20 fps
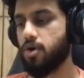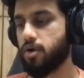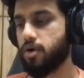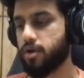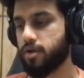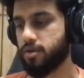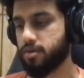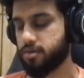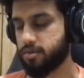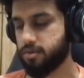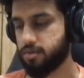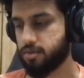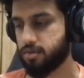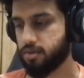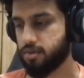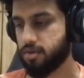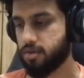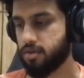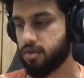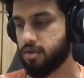Oh, okay.
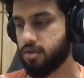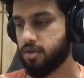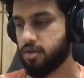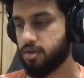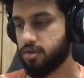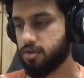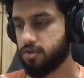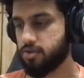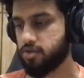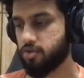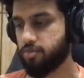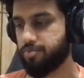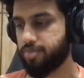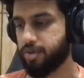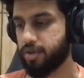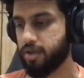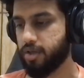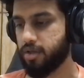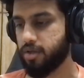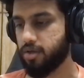So
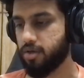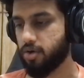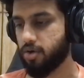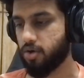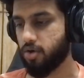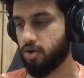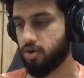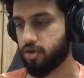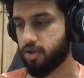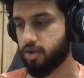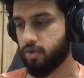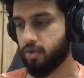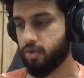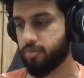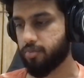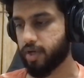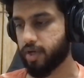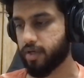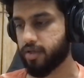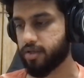P or Q
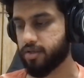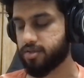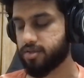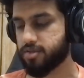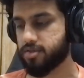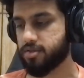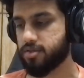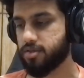in brackets,